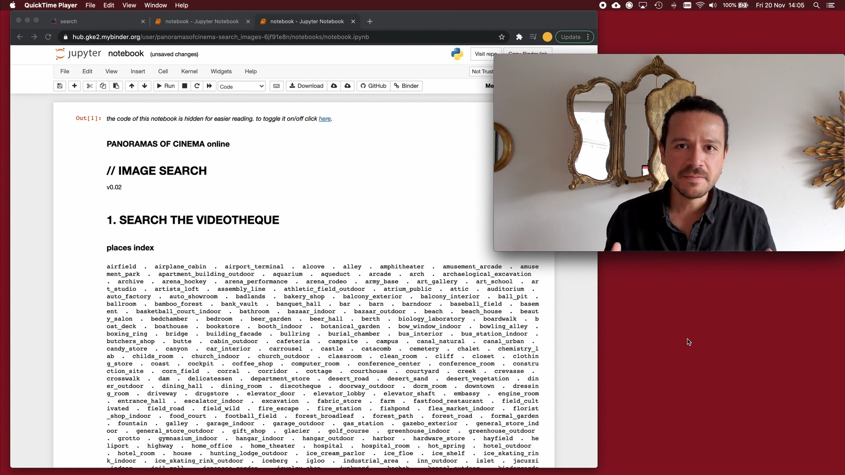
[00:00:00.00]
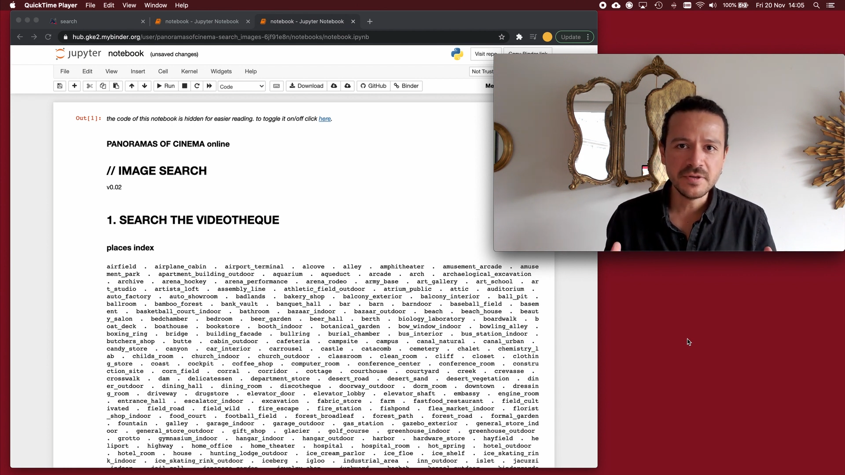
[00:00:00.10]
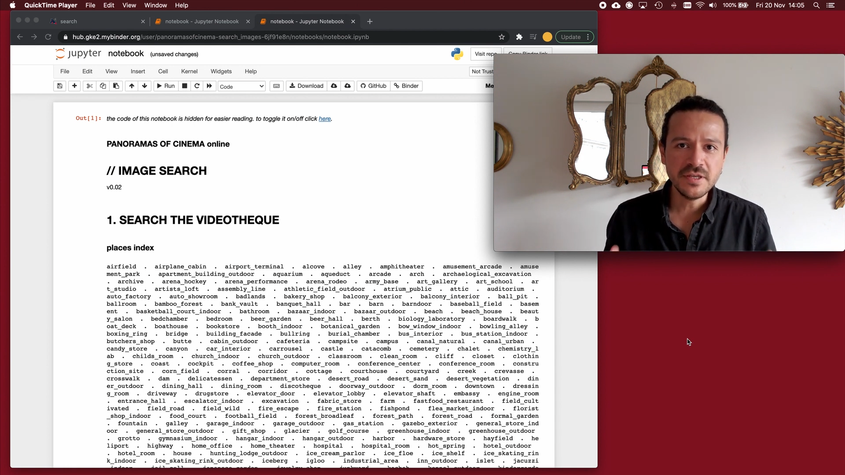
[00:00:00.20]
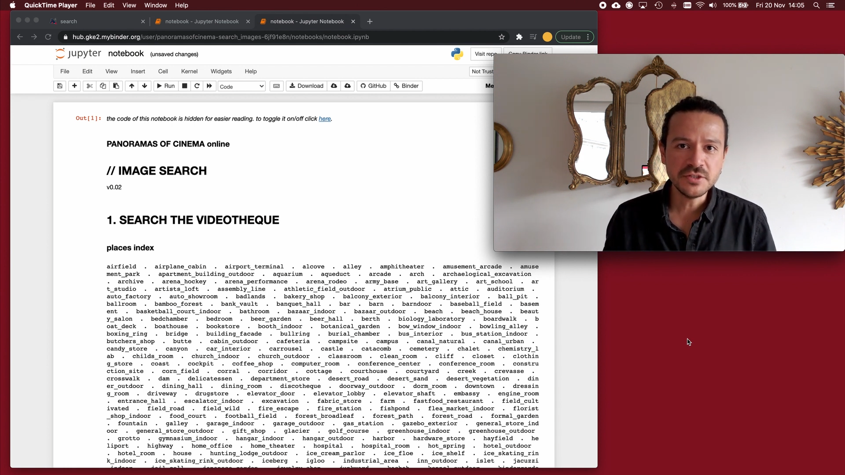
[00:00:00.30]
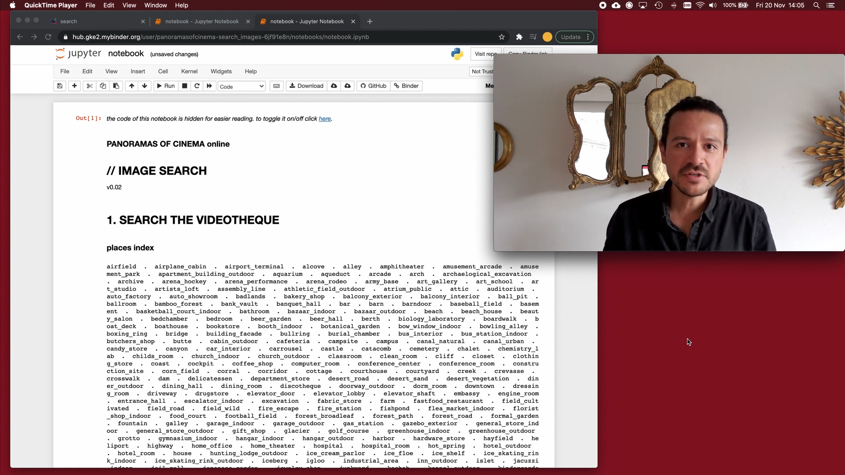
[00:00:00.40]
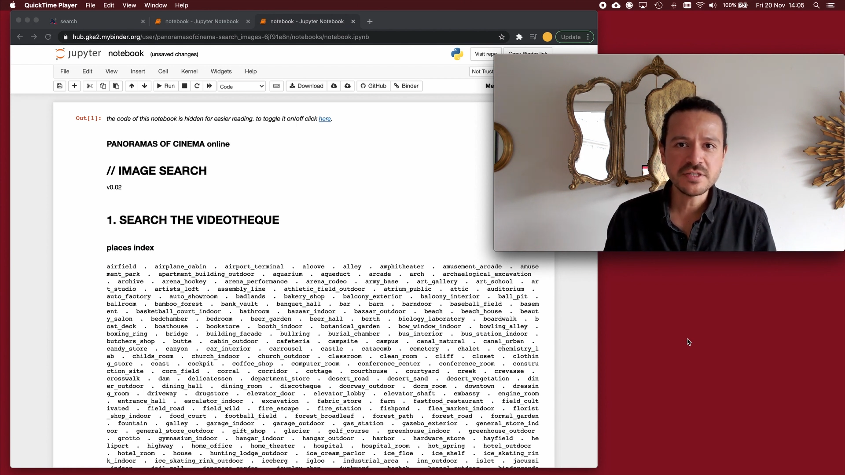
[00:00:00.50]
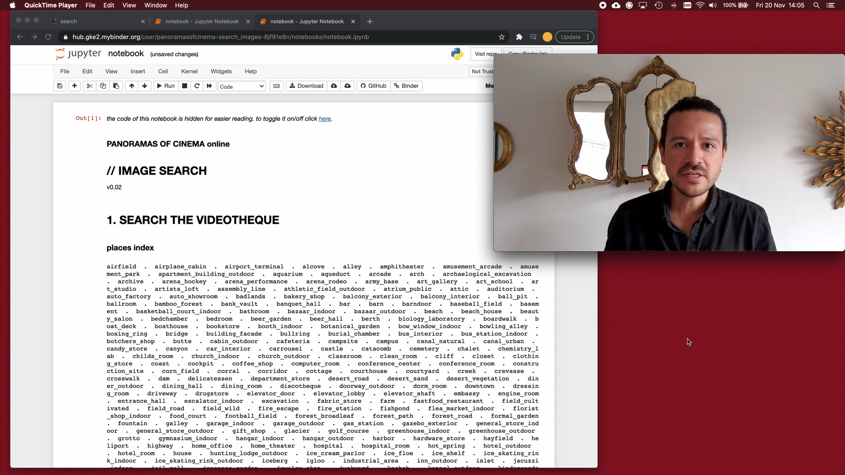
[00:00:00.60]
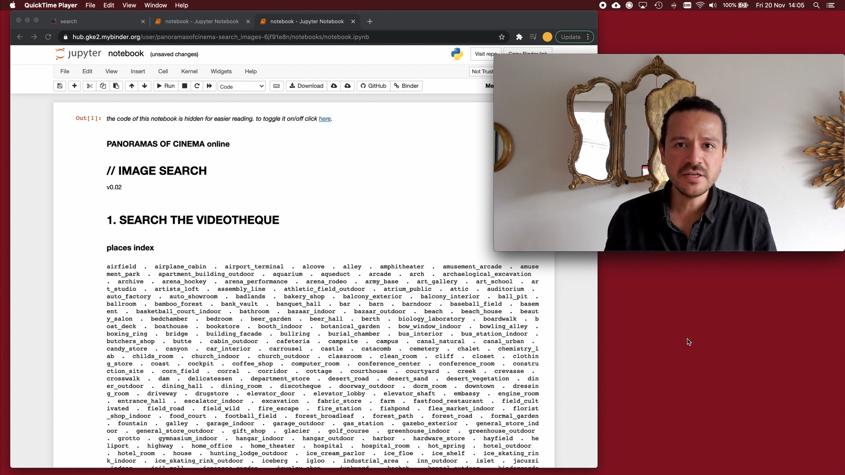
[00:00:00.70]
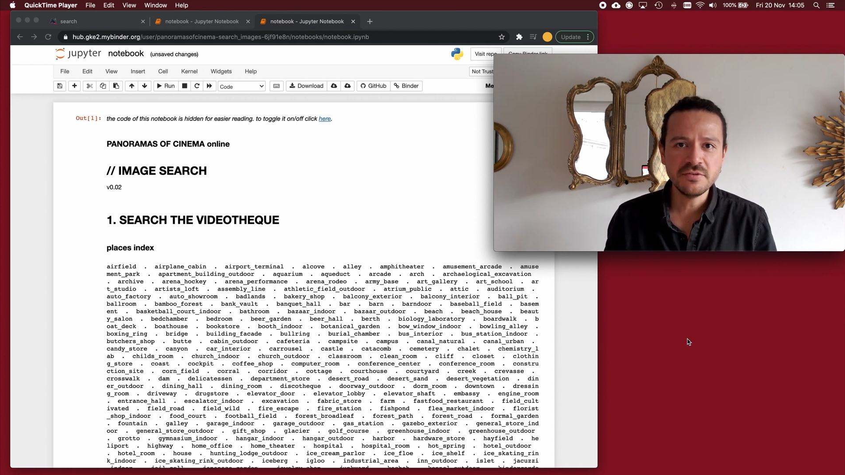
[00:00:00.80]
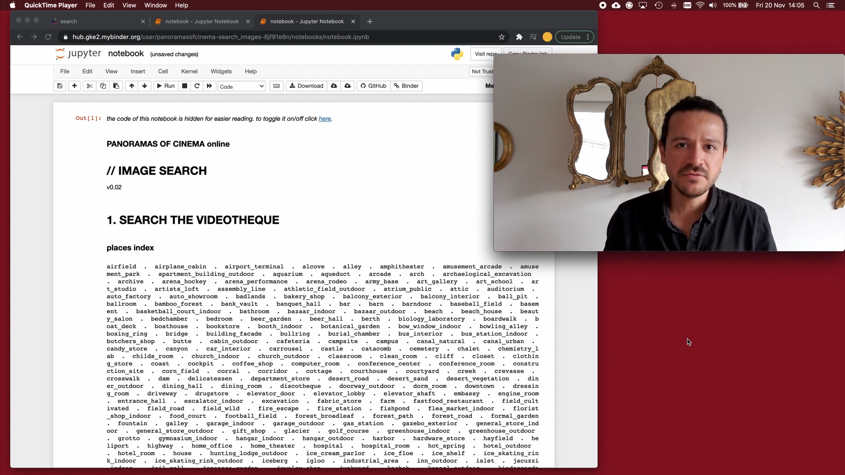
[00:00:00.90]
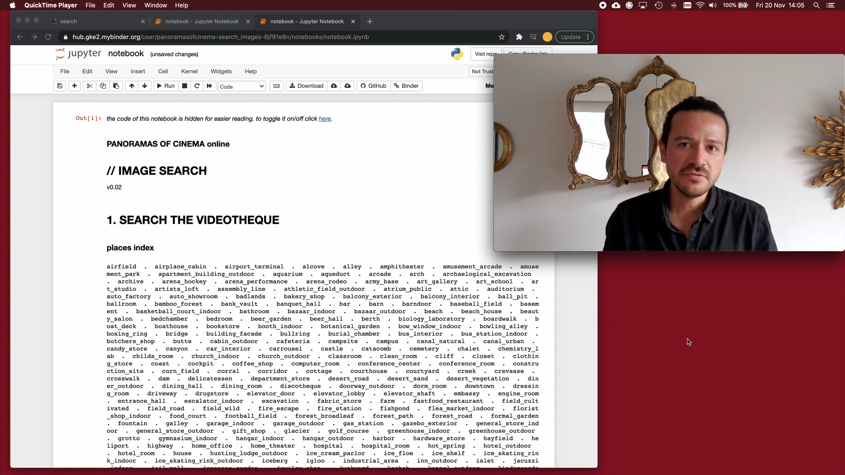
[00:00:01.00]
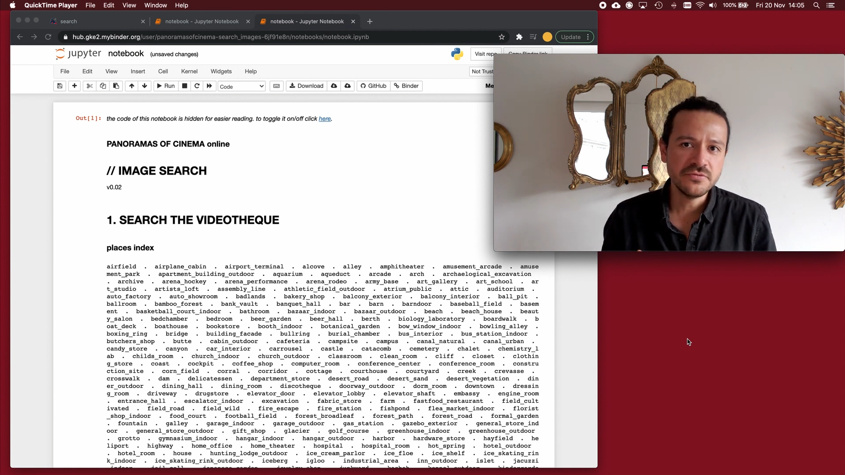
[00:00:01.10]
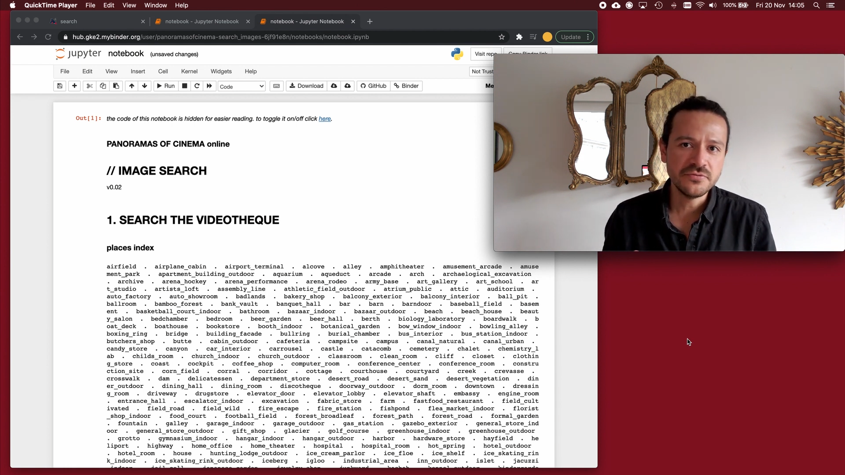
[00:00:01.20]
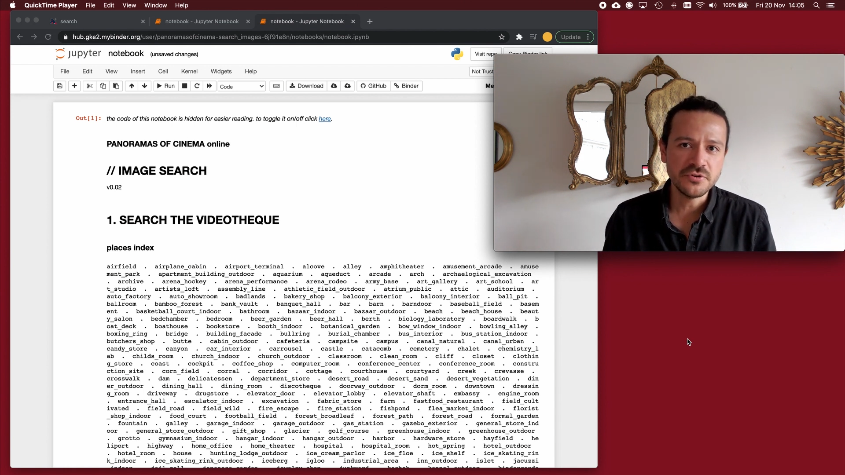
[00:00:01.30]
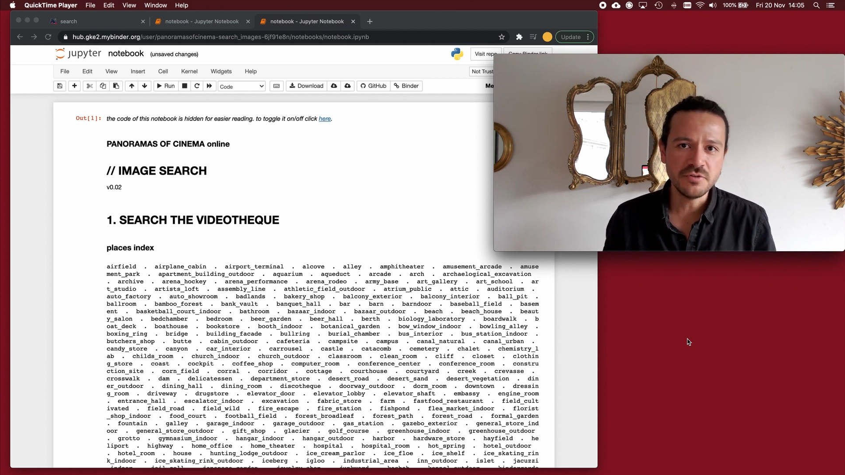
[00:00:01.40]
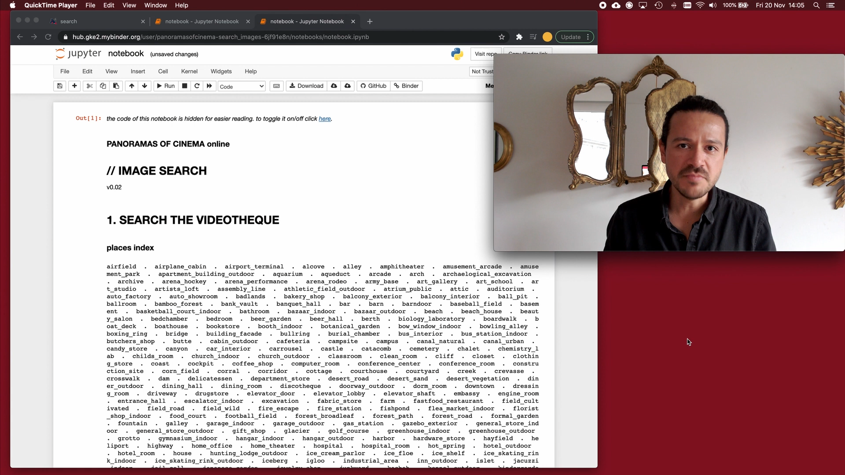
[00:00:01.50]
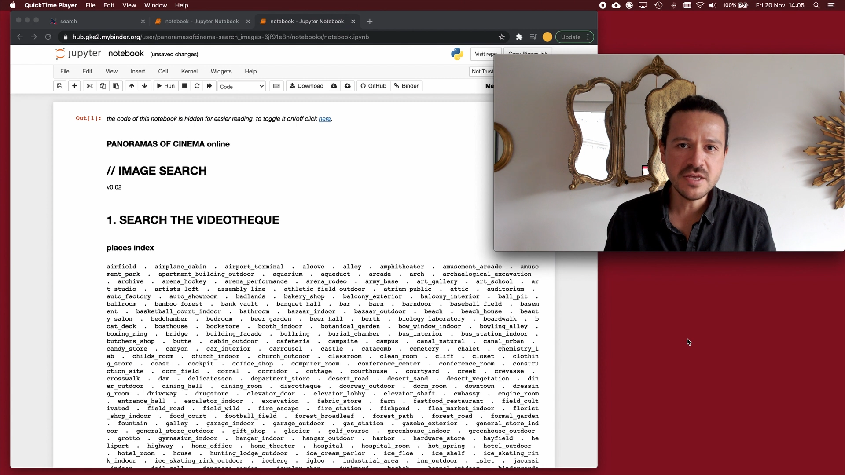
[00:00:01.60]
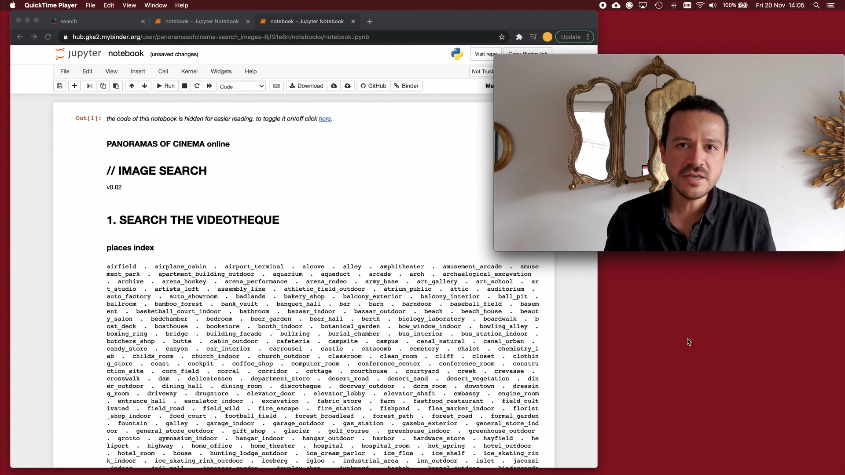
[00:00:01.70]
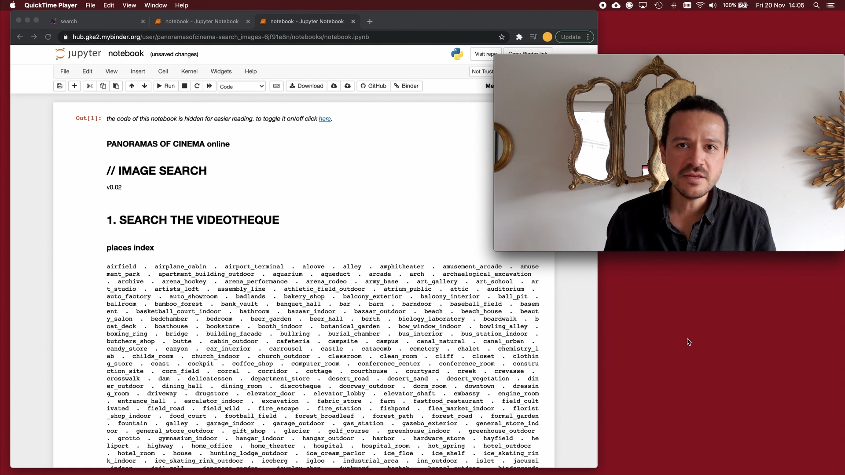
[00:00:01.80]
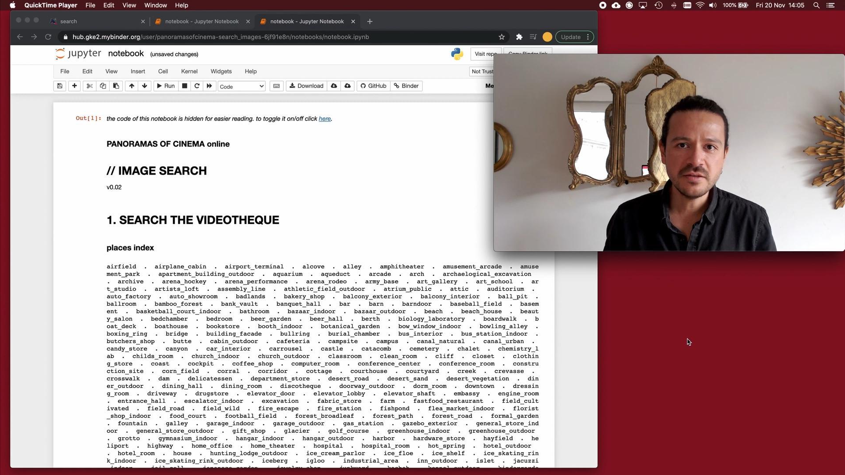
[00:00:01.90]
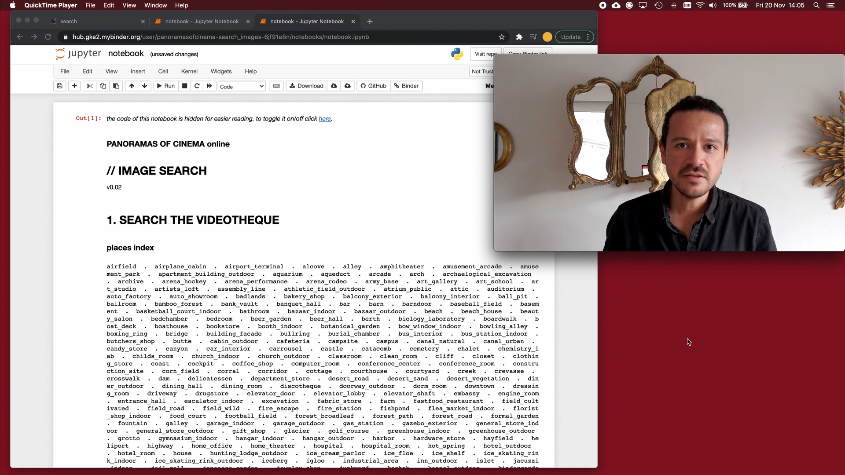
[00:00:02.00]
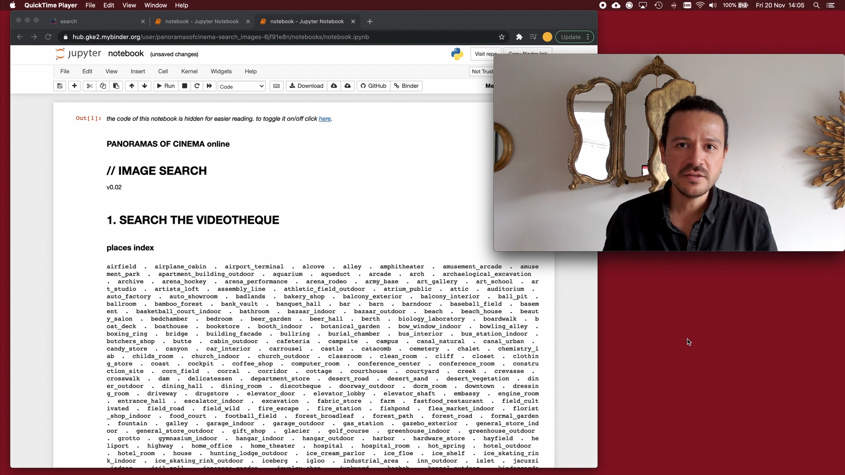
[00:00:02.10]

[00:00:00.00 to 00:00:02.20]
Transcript: interesting, for me,